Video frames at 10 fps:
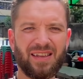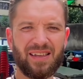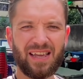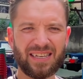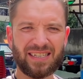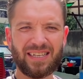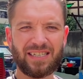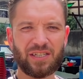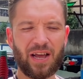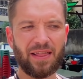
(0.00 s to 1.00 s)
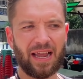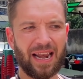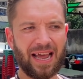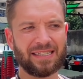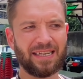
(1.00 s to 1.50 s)
Yeah, so this is like the
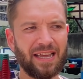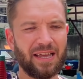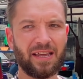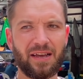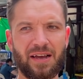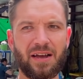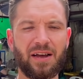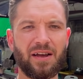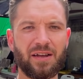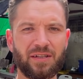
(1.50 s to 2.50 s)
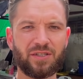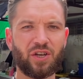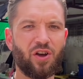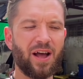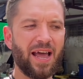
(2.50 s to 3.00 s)
classic
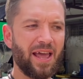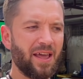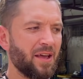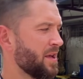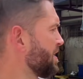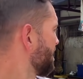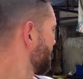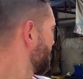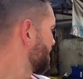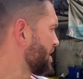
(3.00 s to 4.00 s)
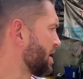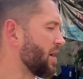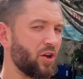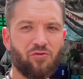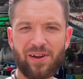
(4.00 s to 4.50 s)
Thai
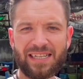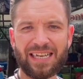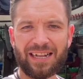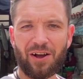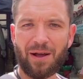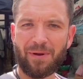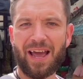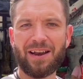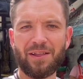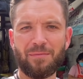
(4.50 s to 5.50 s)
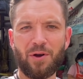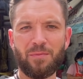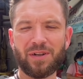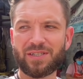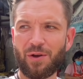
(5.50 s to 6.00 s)
greeting that I'm getting at the
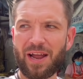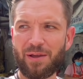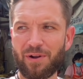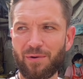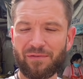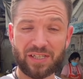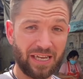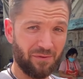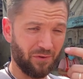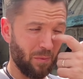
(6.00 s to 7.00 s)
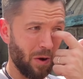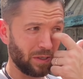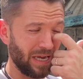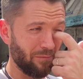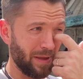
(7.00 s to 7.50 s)
moment. So anyone who I haven't seen for a while,
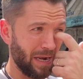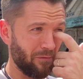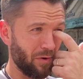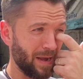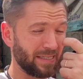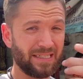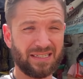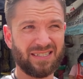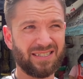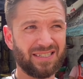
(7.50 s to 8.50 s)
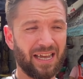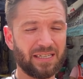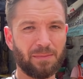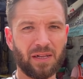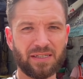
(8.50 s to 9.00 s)
because I haven't been here for about
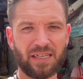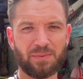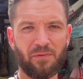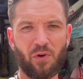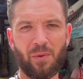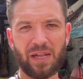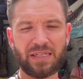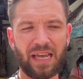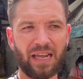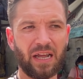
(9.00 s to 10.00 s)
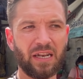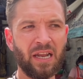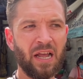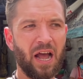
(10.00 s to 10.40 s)
6 months since before I went to England.